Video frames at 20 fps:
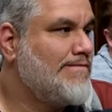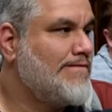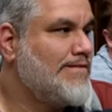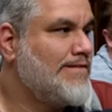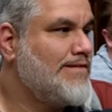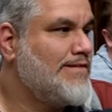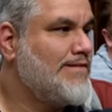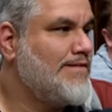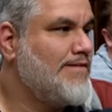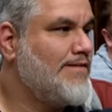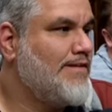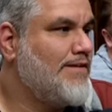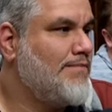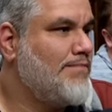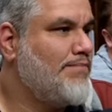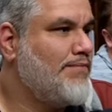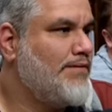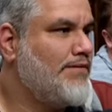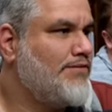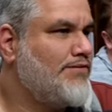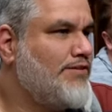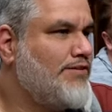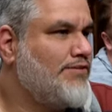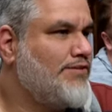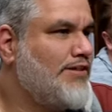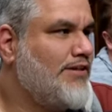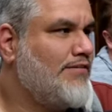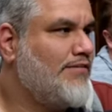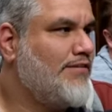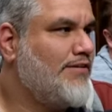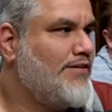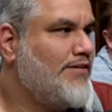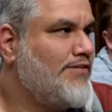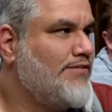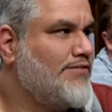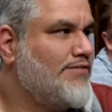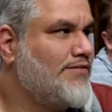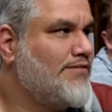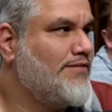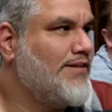Uh, you're going to put a charge counter on
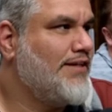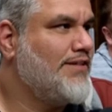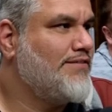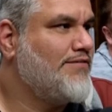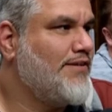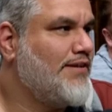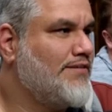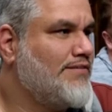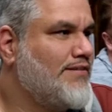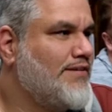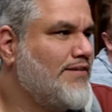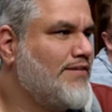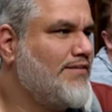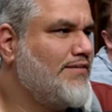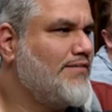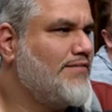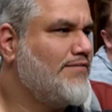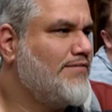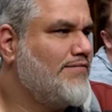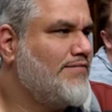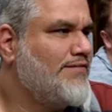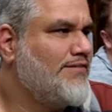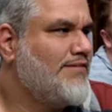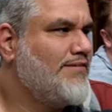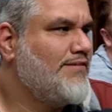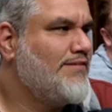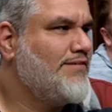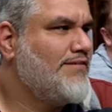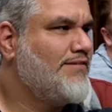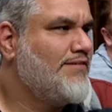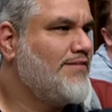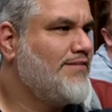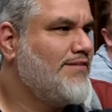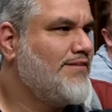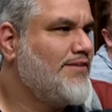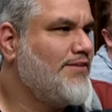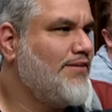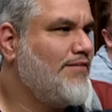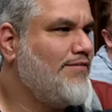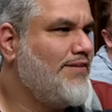yours. That's fascinating.
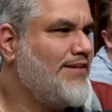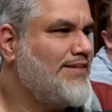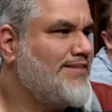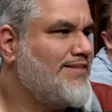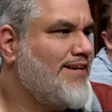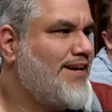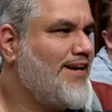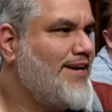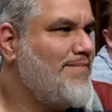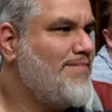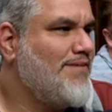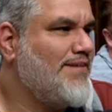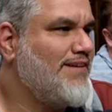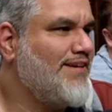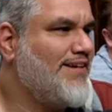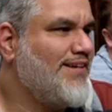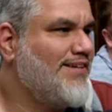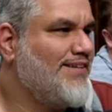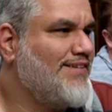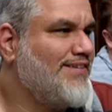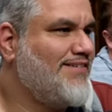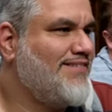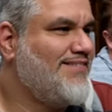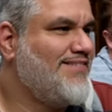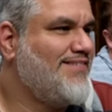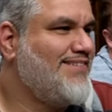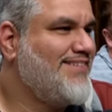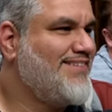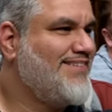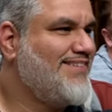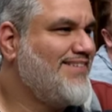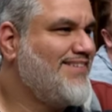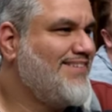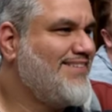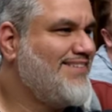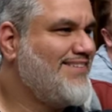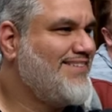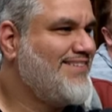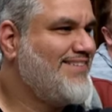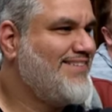You have less time than I do.
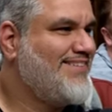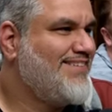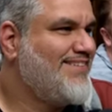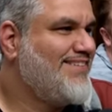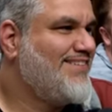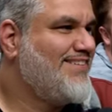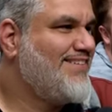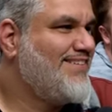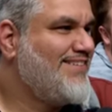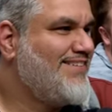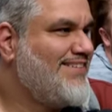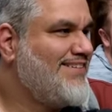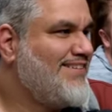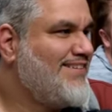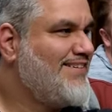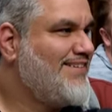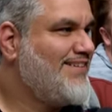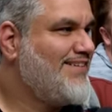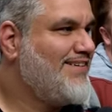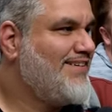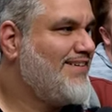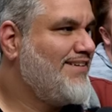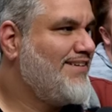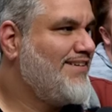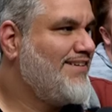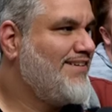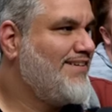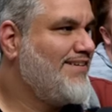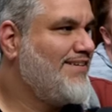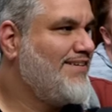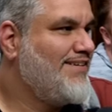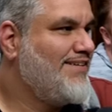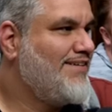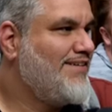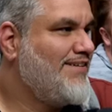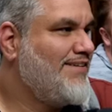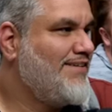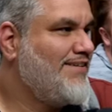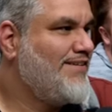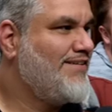Maybe he's trying to get you to click
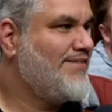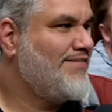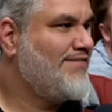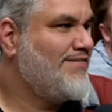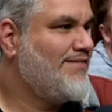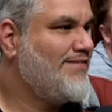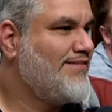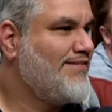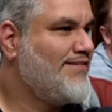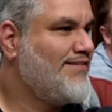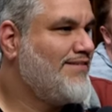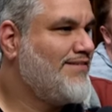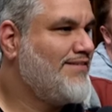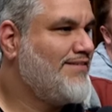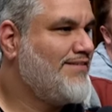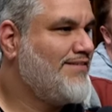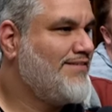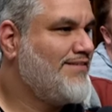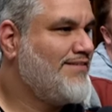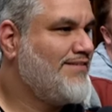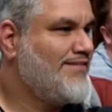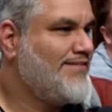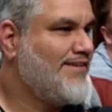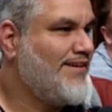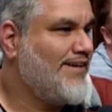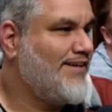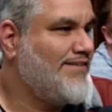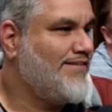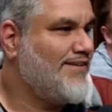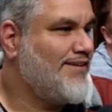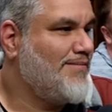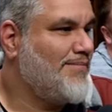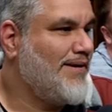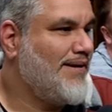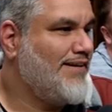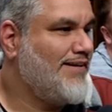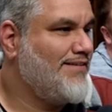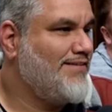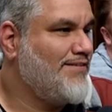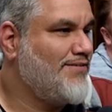through incorrectly. I don't know,
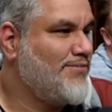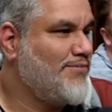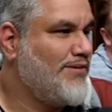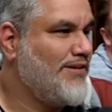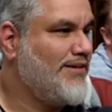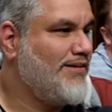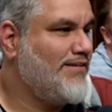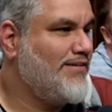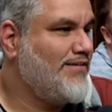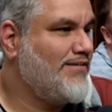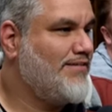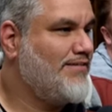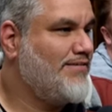man. This is weird.